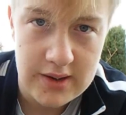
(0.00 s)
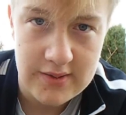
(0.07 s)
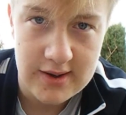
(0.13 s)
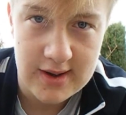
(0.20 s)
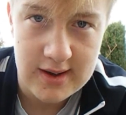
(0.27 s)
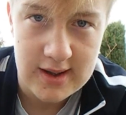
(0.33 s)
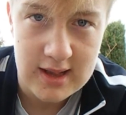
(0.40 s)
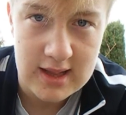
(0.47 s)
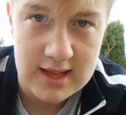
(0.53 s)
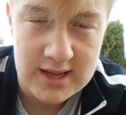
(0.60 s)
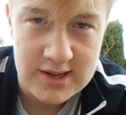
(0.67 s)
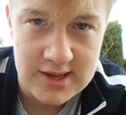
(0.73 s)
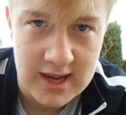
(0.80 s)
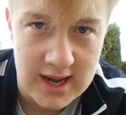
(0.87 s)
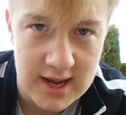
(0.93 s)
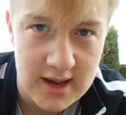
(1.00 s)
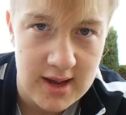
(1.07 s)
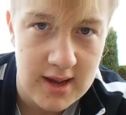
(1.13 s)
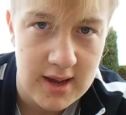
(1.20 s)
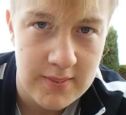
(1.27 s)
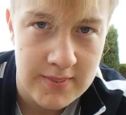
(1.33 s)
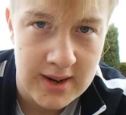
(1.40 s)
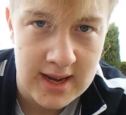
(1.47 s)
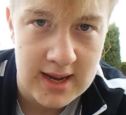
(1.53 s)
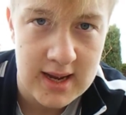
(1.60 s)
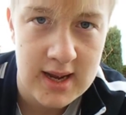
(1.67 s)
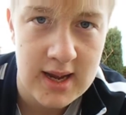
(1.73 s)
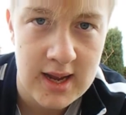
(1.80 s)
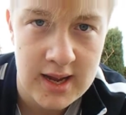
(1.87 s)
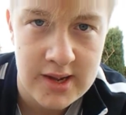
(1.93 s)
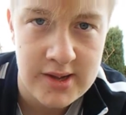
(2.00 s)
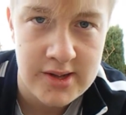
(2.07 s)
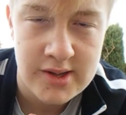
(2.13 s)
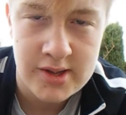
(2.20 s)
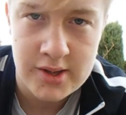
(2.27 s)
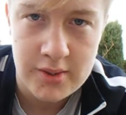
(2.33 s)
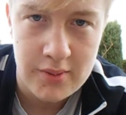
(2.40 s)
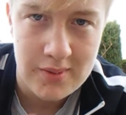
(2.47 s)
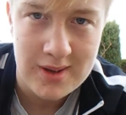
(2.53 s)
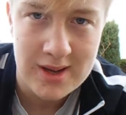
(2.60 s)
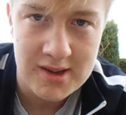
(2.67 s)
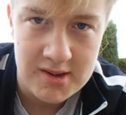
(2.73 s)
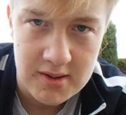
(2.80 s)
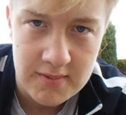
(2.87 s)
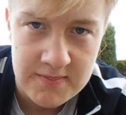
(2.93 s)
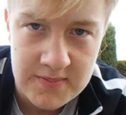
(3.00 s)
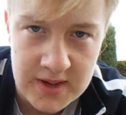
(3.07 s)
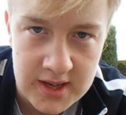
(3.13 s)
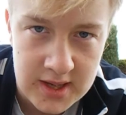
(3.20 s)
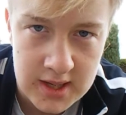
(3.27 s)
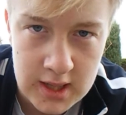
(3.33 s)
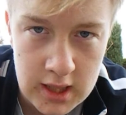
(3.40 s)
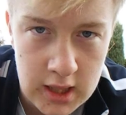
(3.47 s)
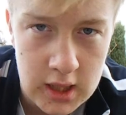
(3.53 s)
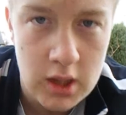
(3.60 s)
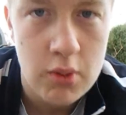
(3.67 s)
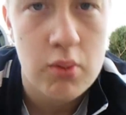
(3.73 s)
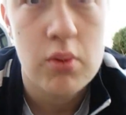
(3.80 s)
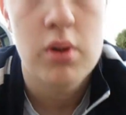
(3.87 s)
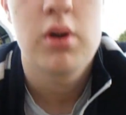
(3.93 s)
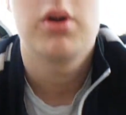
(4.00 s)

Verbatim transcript: anyway let's get back into this video